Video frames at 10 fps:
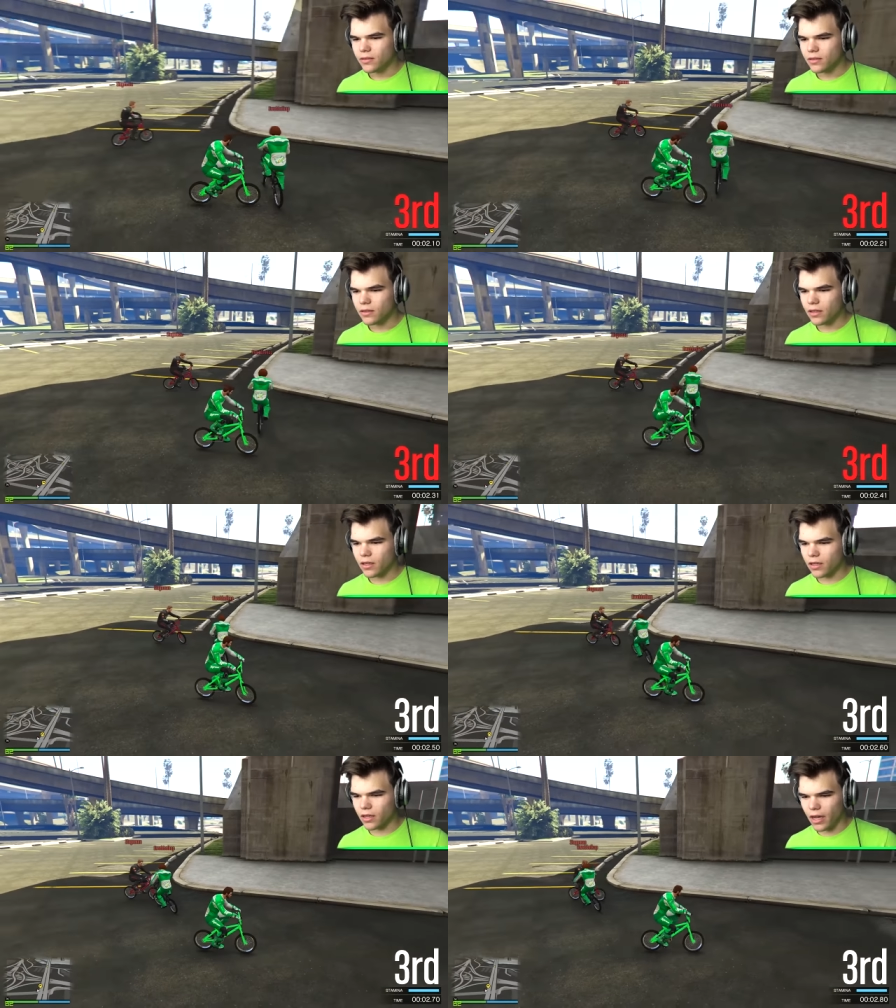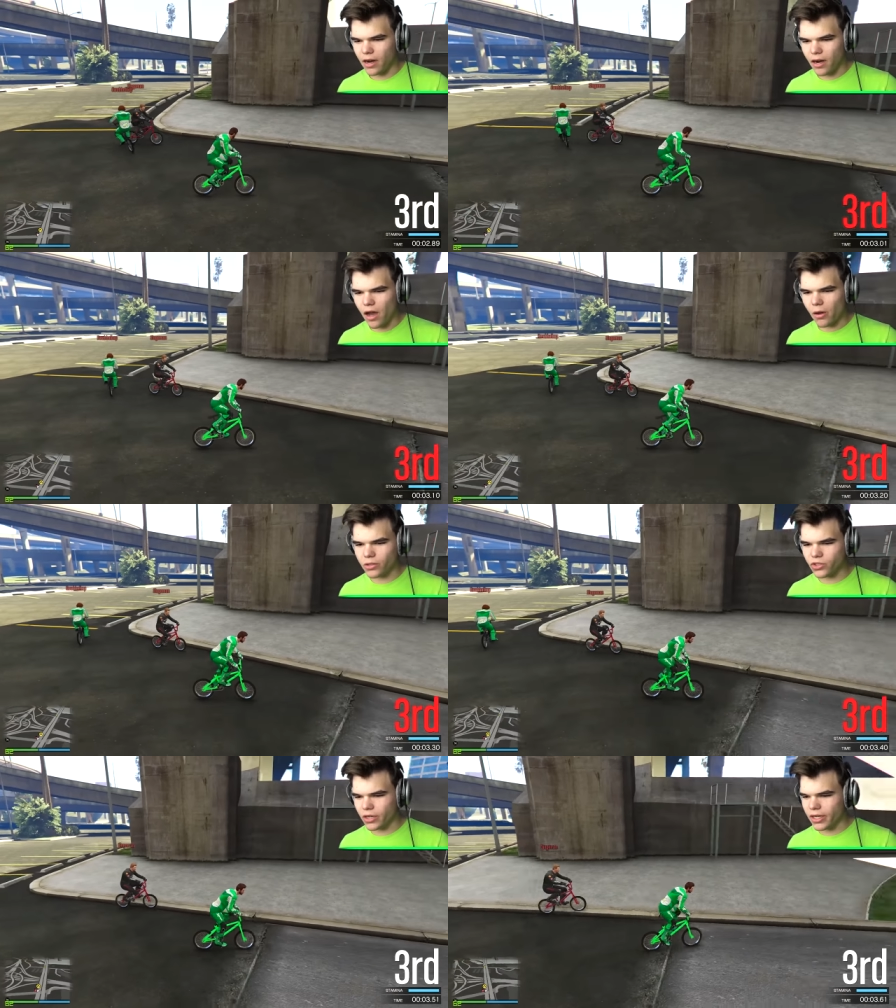Wait, oh my. I don't know.
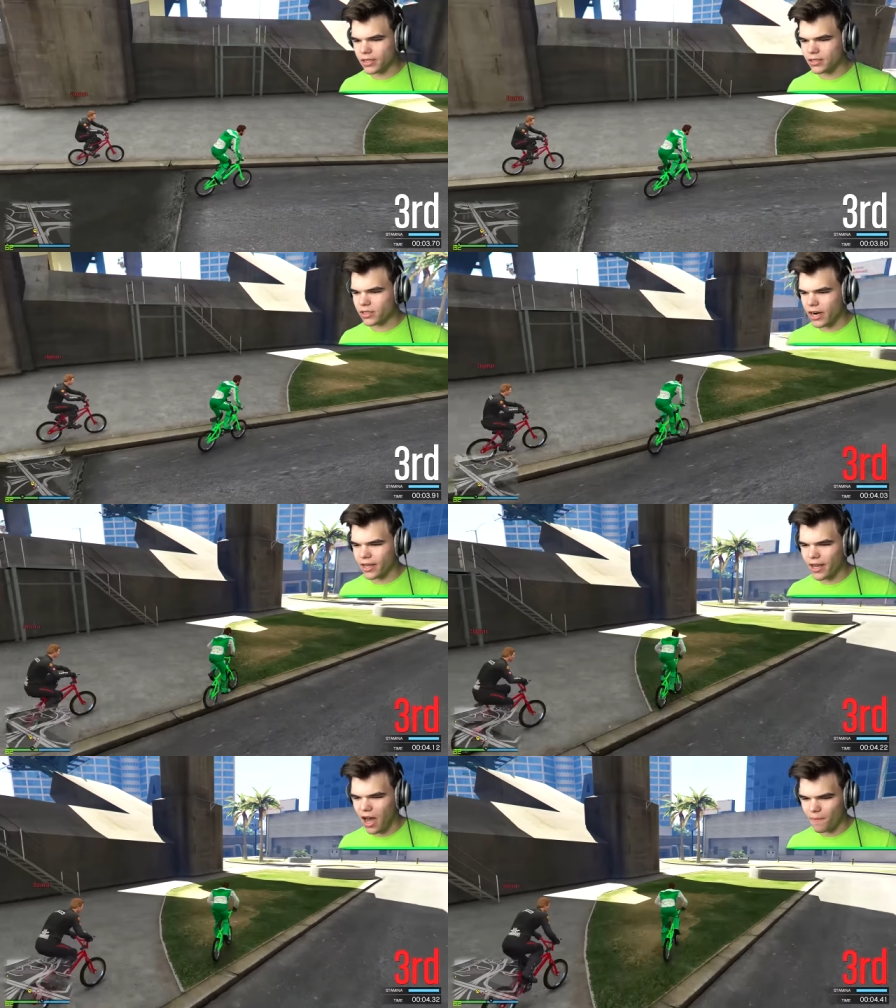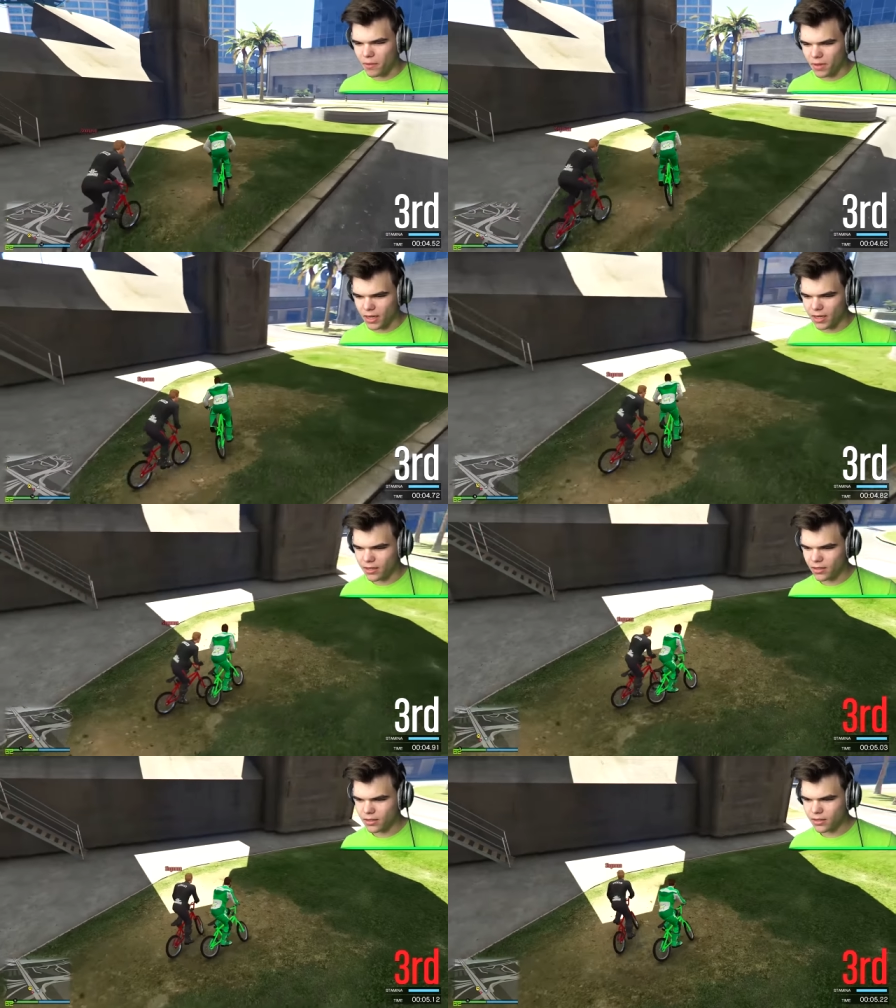God. Jordi is trying to copy me.
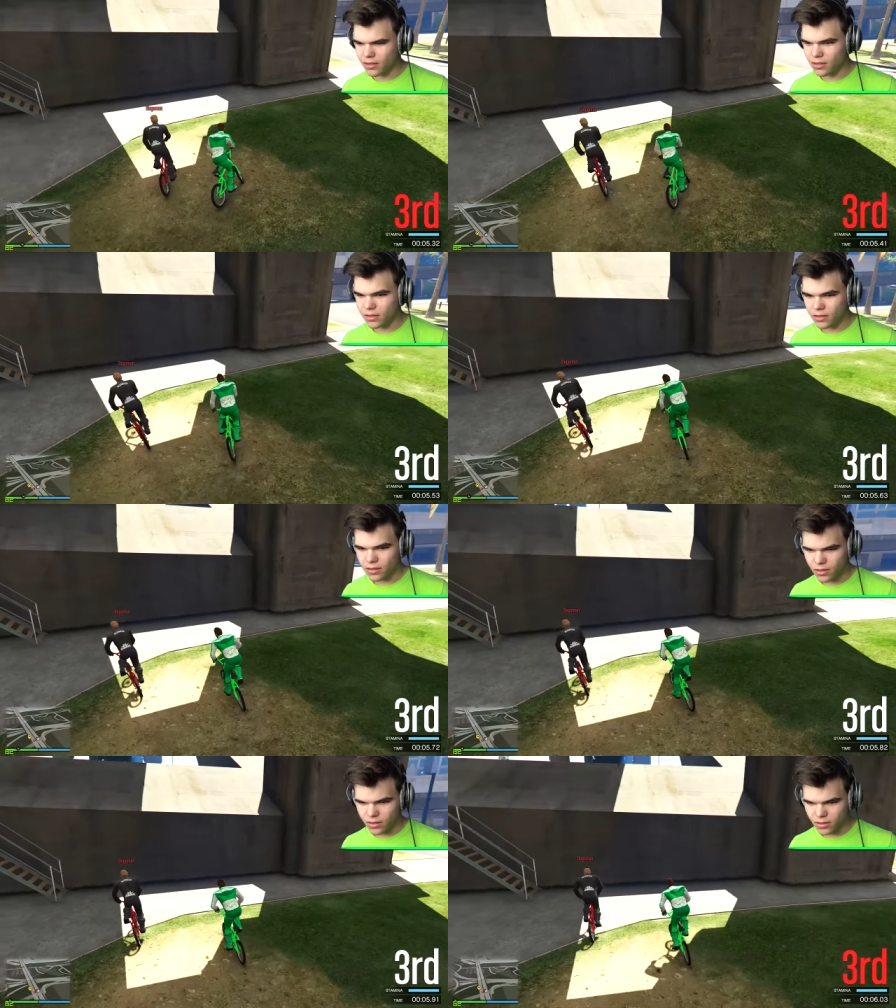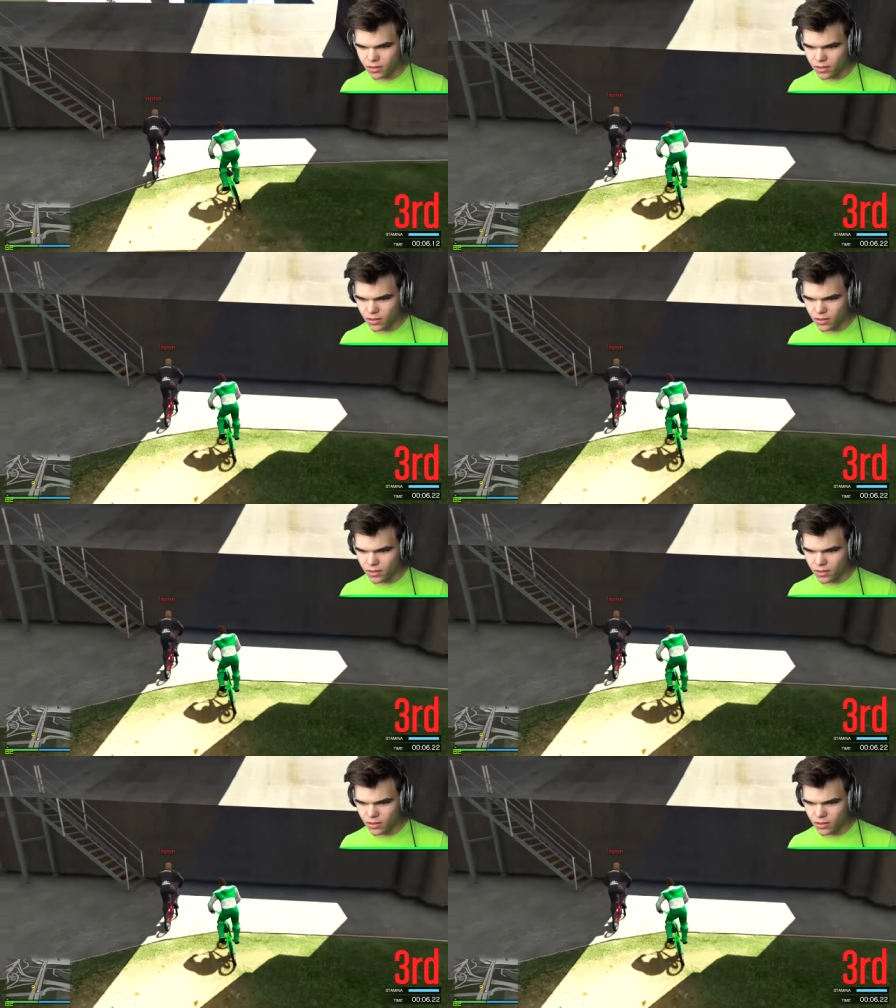Sorry, sorry, guys.